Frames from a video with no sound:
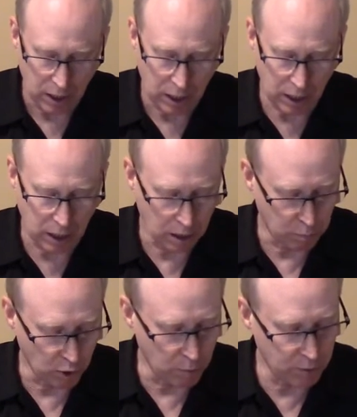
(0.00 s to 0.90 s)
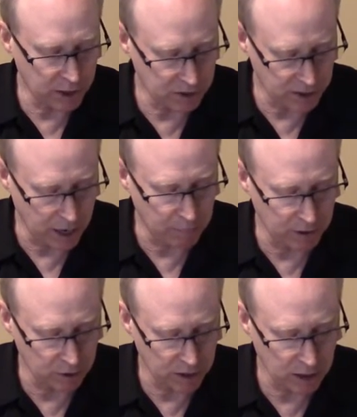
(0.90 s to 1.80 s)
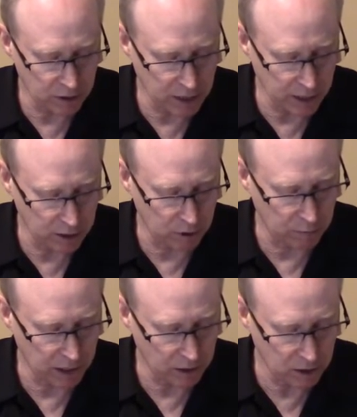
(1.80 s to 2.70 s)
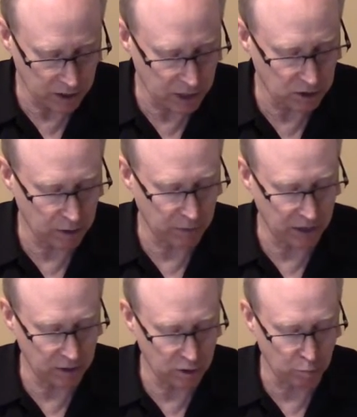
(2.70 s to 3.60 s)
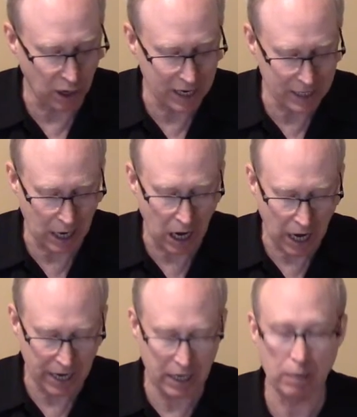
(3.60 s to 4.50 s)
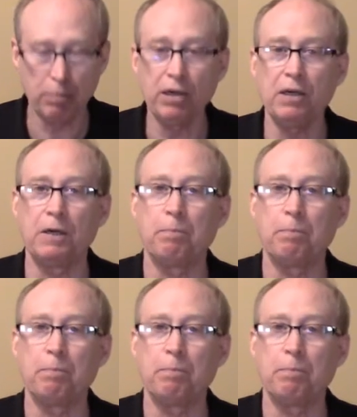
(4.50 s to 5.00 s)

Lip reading: appropriate sampling or technical testing methods by an IEP.